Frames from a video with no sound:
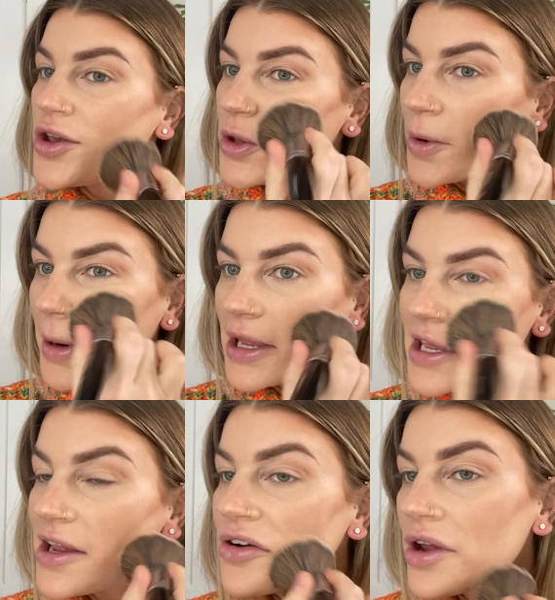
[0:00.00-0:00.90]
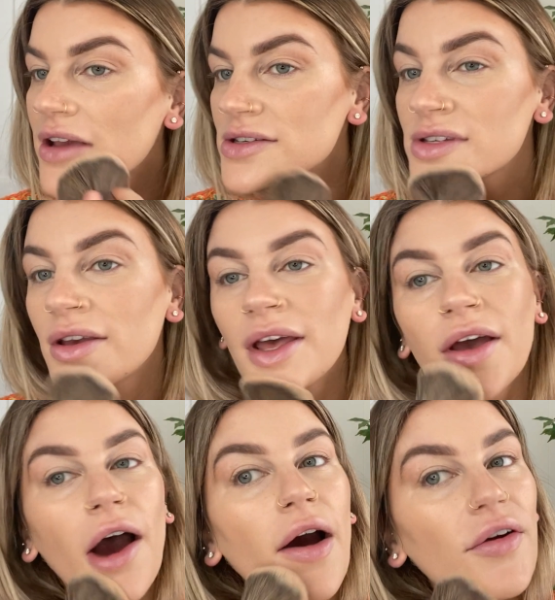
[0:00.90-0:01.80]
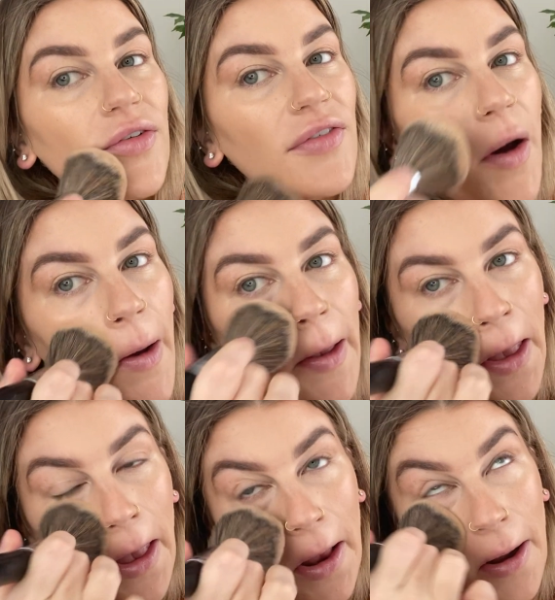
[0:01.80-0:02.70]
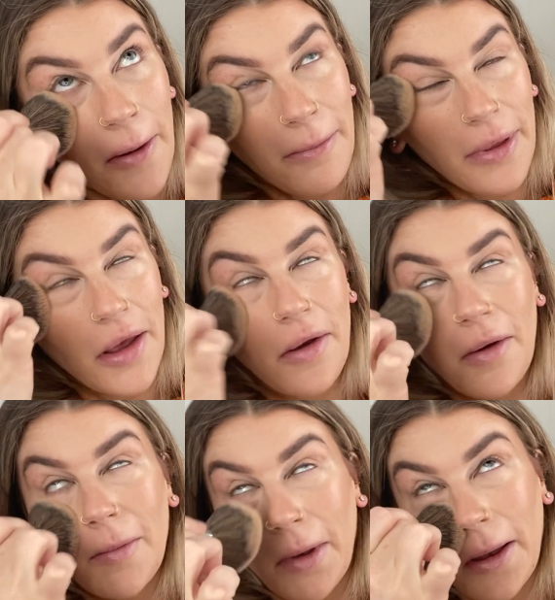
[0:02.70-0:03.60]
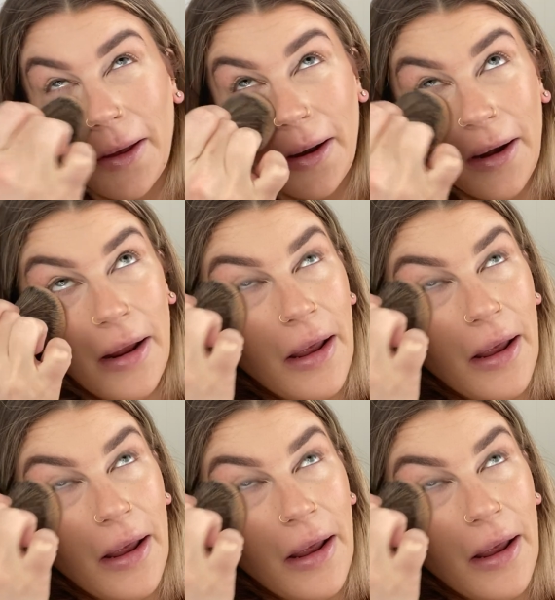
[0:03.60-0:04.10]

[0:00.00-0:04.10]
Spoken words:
your earrings are foggy. And I'd be like, oh my God.